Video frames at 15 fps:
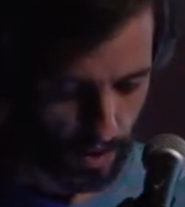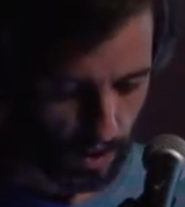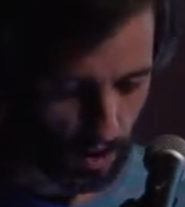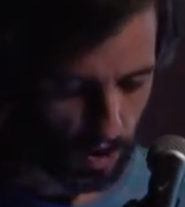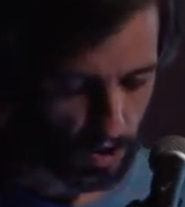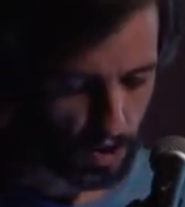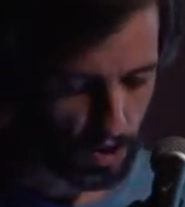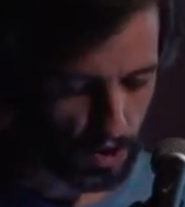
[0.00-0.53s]

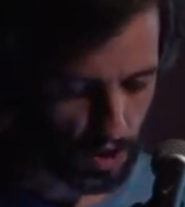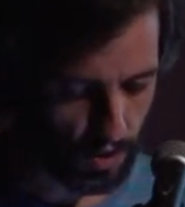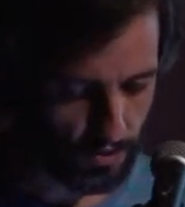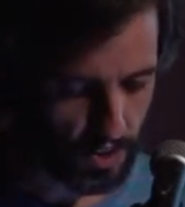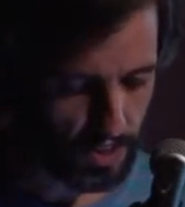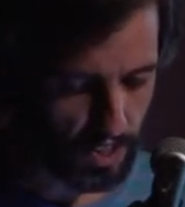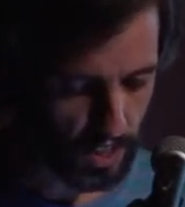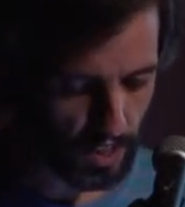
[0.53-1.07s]
Conscious
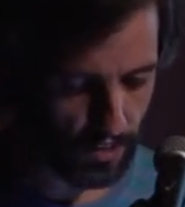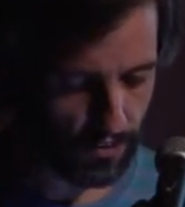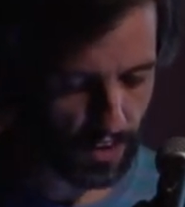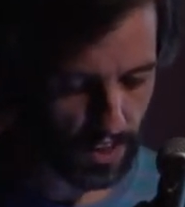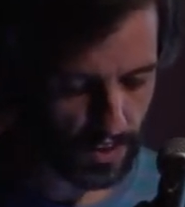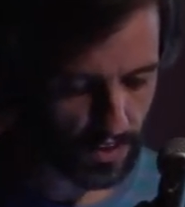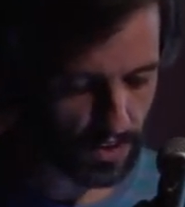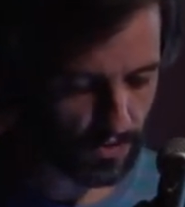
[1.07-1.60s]
of the
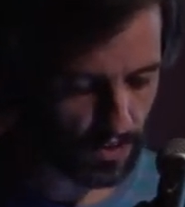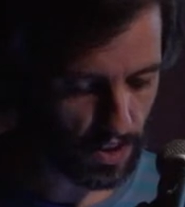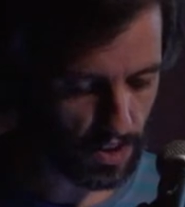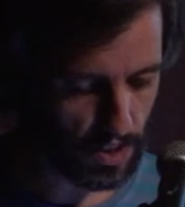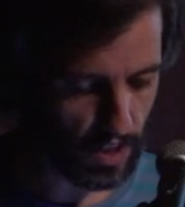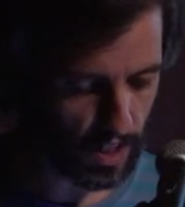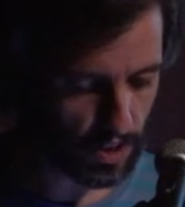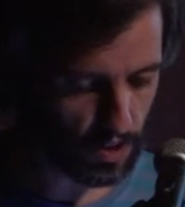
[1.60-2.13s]
significance of
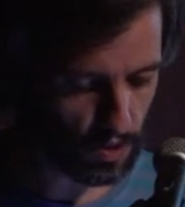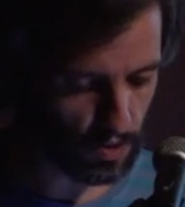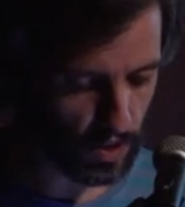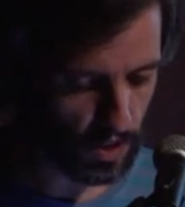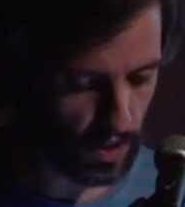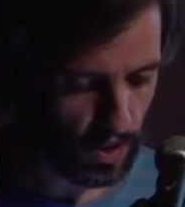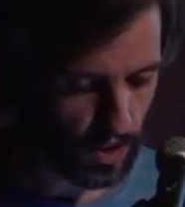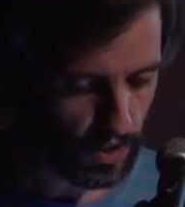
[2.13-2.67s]
this
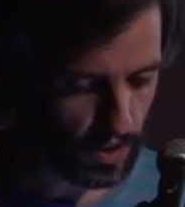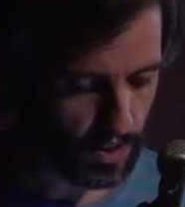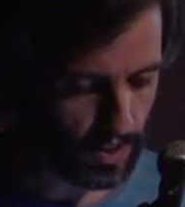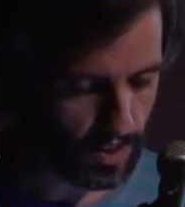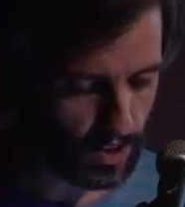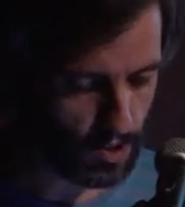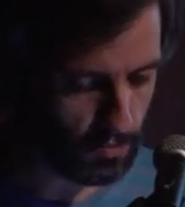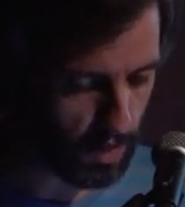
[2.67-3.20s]
luxury, he
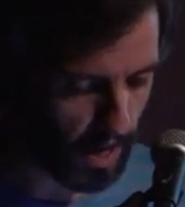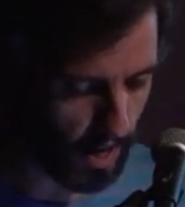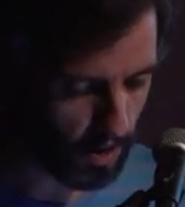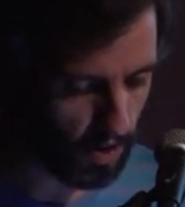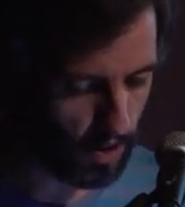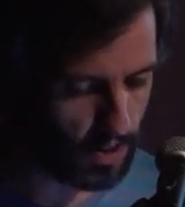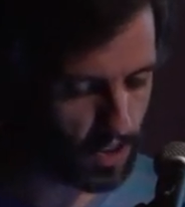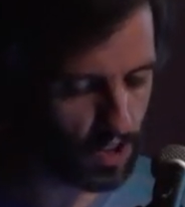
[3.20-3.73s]
leans
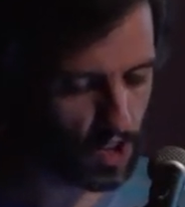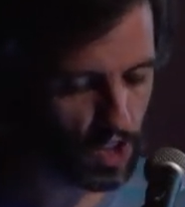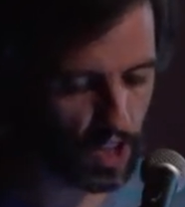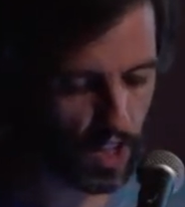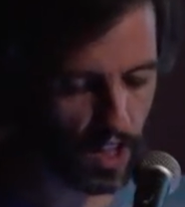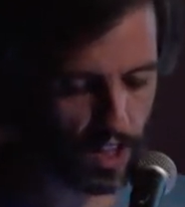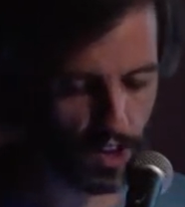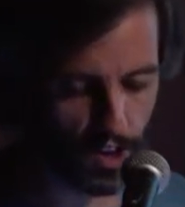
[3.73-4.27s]
back on his
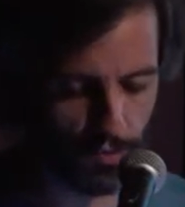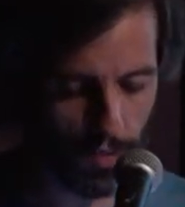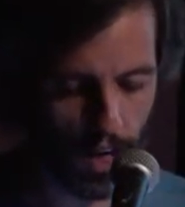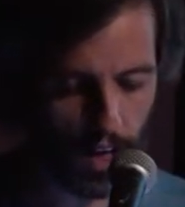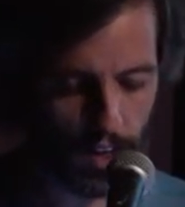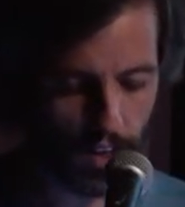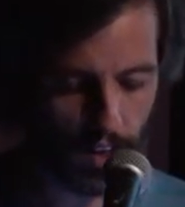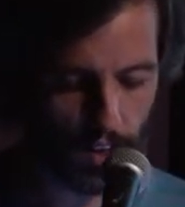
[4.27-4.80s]
chair,
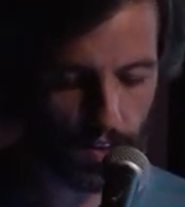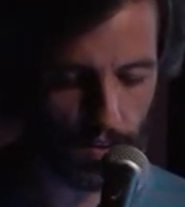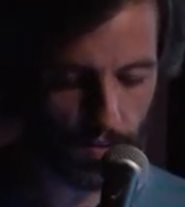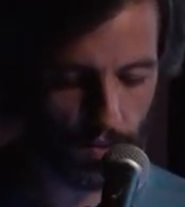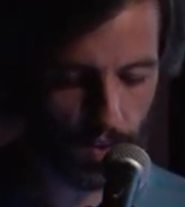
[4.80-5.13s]
smiling.